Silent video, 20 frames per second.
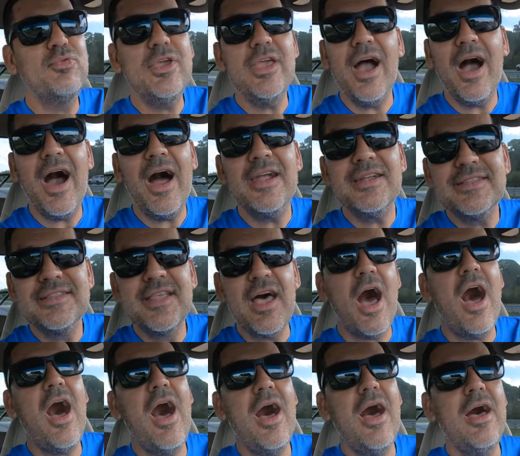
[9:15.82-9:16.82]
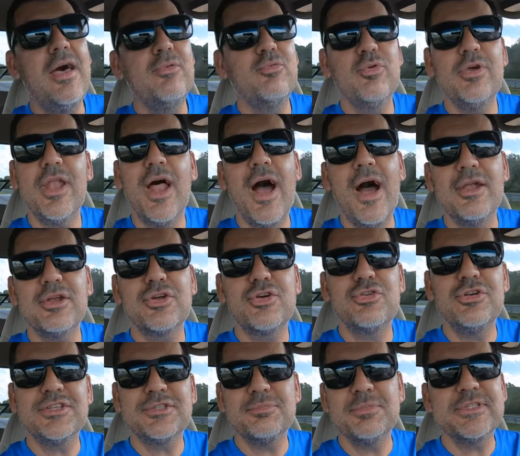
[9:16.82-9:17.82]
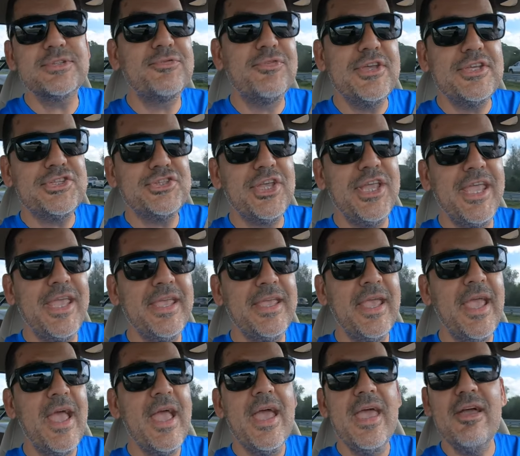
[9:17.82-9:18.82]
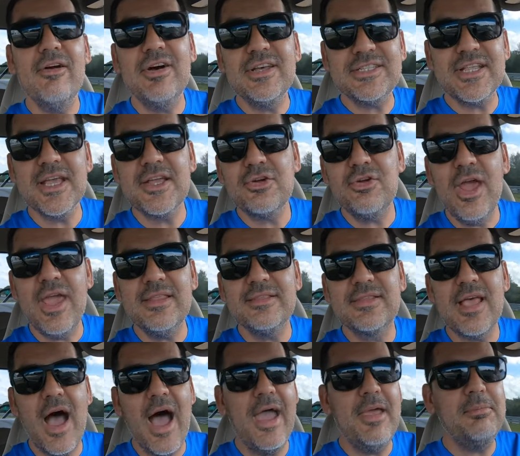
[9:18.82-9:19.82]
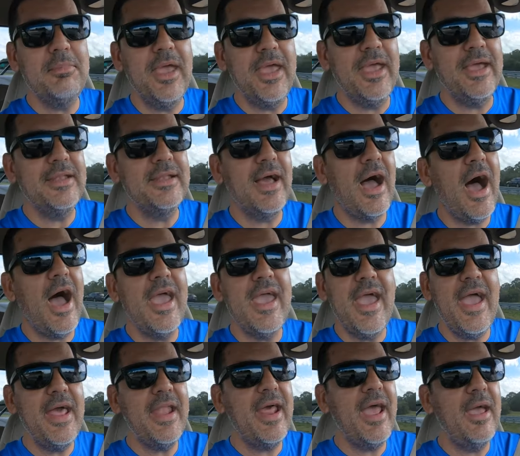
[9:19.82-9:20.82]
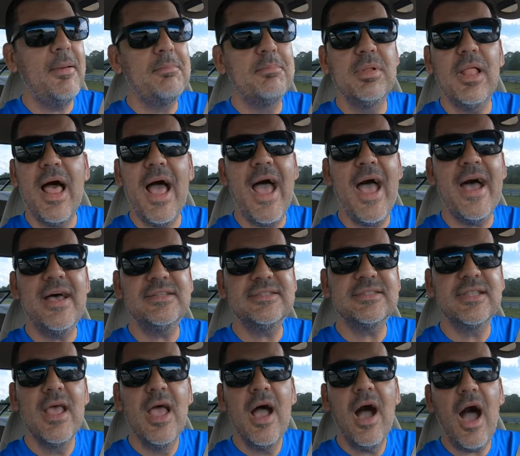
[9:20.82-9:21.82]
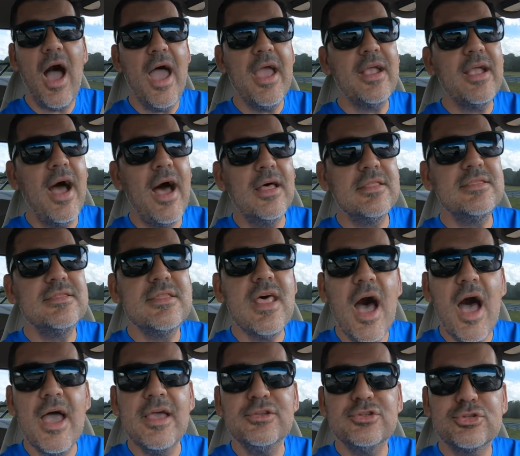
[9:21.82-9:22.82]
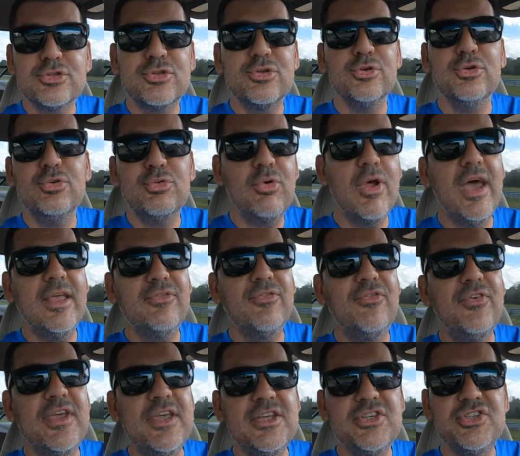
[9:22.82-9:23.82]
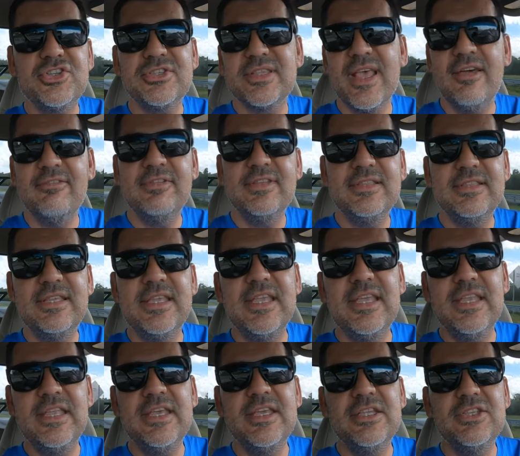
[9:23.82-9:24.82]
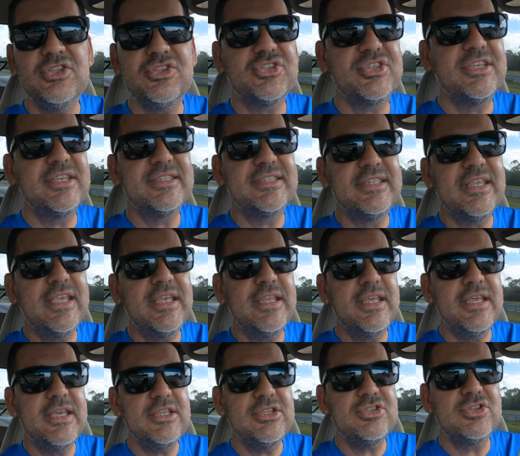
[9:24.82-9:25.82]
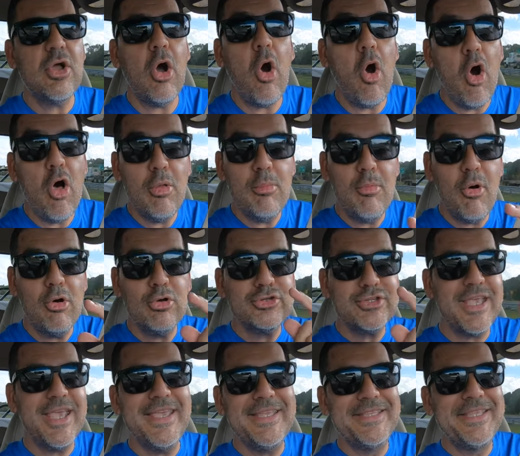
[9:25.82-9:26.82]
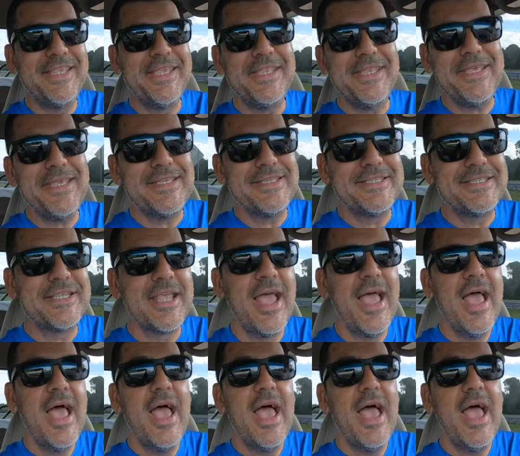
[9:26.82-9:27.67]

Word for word: we are done with our Christmas fishing. It was a great time man, I had a blast. I got nice two redfish, 17 inch, 16 inch, almost 18 inch,